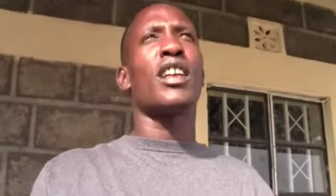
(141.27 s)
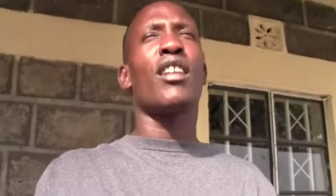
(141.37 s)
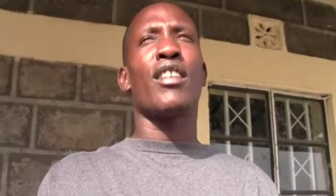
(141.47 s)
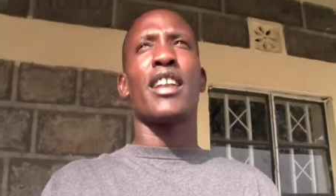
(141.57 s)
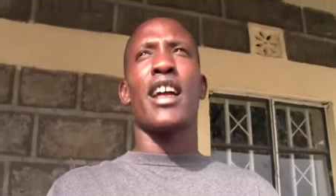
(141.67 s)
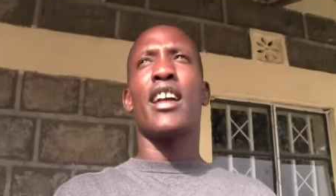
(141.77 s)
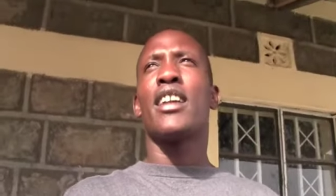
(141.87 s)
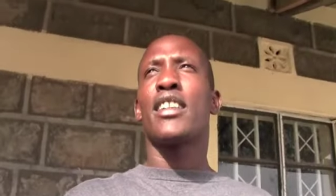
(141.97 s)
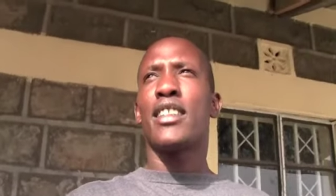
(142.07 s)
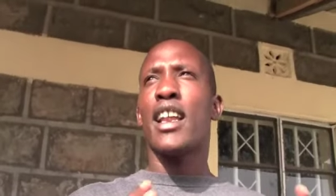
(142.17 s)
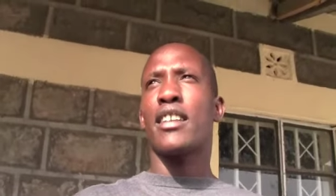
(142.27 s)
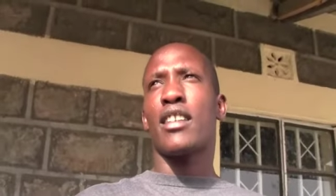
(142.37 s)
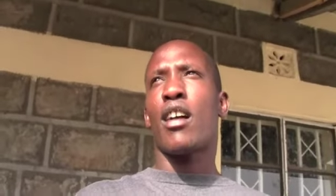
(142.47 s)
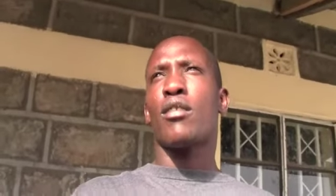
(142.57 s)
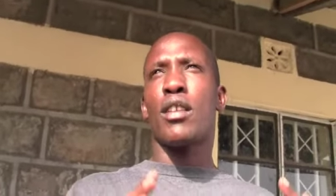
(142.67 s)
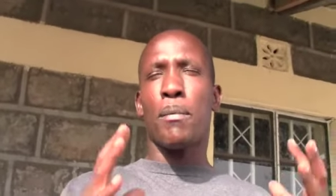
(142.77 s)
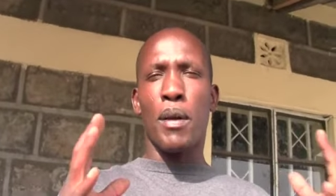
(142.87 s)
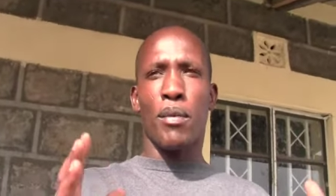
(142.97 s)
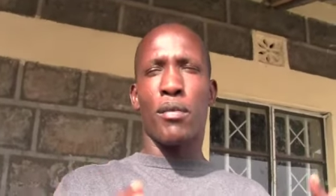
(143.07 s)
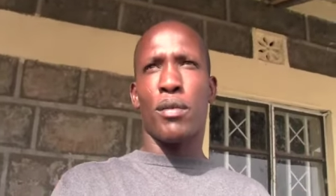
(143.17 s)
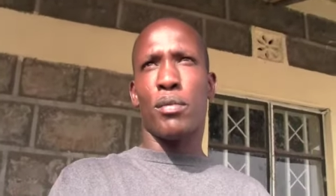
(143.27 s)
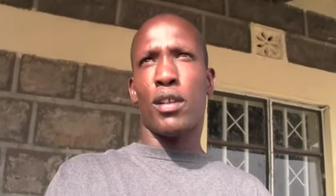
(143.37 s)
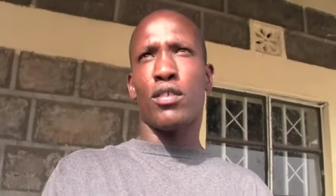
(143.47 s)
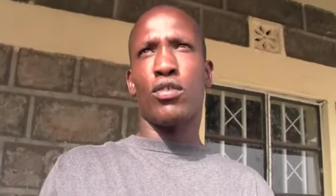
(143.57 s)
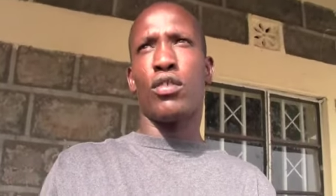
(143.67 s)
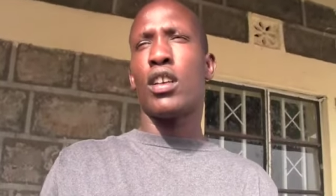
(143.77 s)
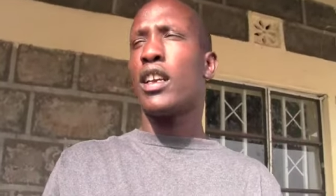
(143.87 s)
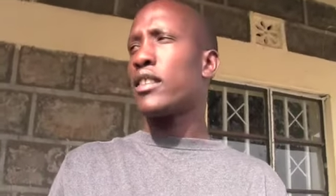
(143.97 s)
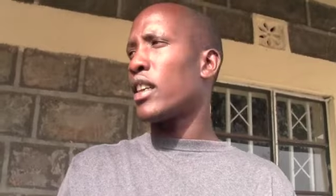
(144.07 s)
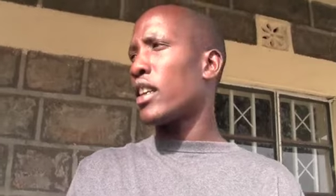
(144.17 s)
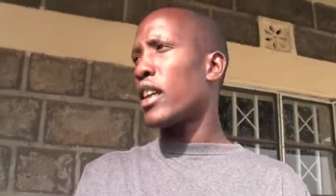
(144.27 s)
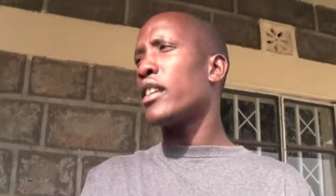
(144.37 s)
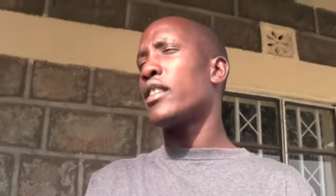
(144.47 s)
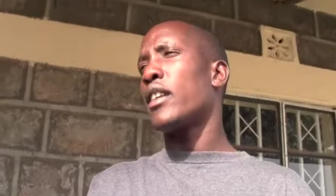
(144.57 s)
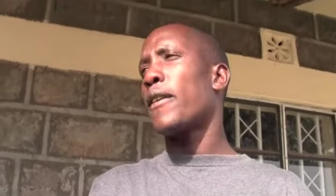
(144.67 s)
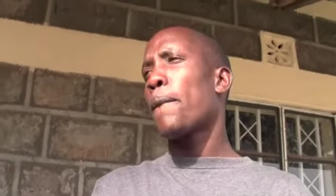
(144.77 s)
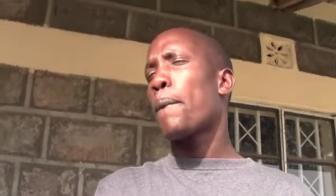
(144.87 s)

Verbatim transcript: see in Loita? That is how the people population is in Kisii.